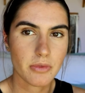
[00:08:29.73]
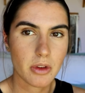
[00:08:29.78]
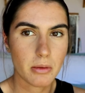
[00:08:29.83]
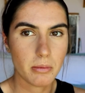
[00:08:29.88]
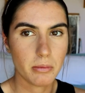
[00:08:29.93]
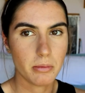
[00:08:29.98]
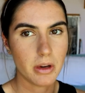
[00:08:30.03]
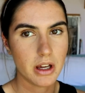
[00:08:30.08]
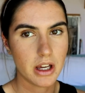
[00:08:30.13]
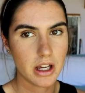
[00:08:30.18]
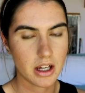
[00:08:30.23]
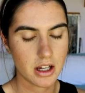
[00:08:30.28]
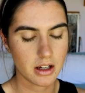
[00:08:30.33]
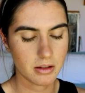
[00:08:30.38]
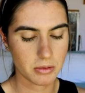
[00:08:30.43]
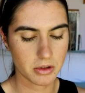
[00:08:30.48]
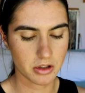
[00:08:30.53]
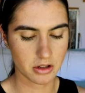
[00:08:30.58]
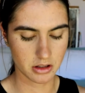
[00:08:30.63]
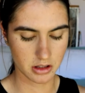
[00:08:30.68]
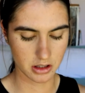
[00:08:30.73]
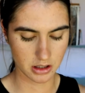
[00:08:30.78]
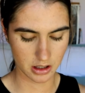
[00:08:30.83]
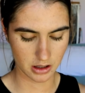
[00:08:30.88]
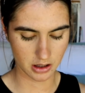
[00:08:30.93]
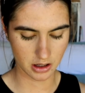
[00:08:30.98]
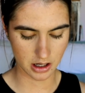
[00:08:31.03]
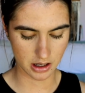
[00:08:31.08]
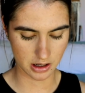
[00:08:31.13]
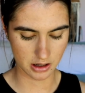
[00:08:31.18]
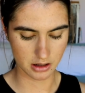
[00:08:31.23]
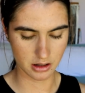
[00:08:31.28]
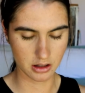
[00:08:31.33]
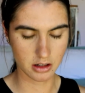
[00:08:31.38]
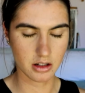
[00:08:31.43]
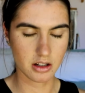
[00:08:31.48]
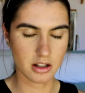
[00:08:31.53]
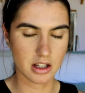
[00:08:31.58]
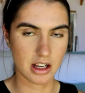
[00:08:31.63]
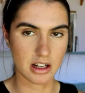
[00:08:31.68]
bare because they can
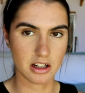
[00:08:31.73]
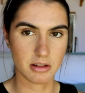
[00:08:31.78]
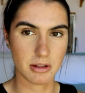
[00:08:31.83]
tend